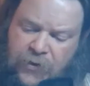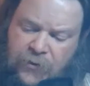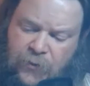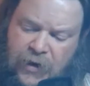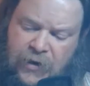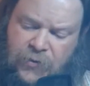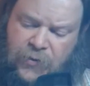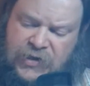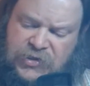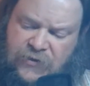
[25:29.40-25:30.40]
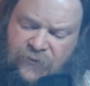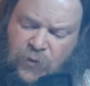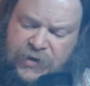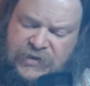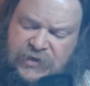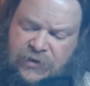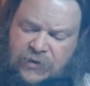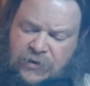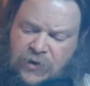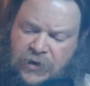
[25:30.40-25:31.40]
than the reiteration of what is
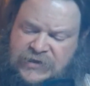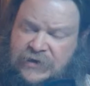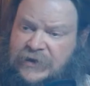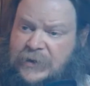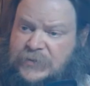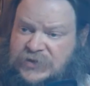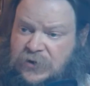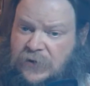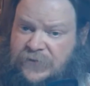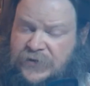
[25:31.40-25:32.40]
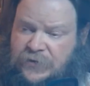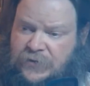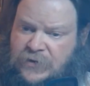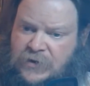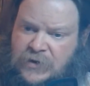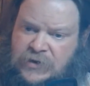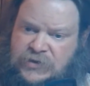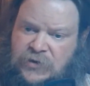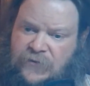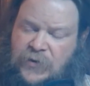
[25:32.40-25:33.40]
constantly observed.
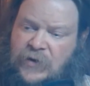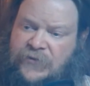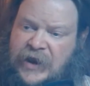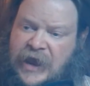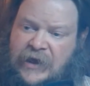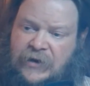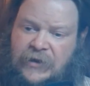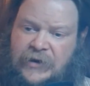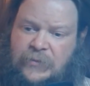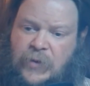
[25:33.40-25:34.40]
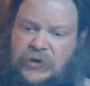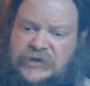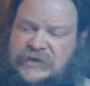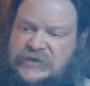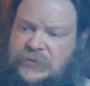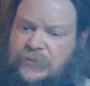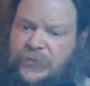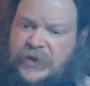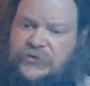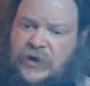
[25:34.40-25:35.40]
So if you have an analytic Marxism
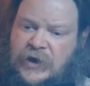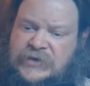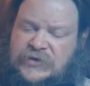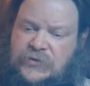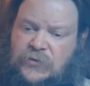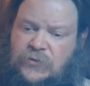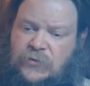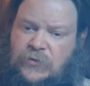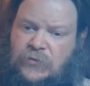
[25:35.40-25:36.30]
that tries to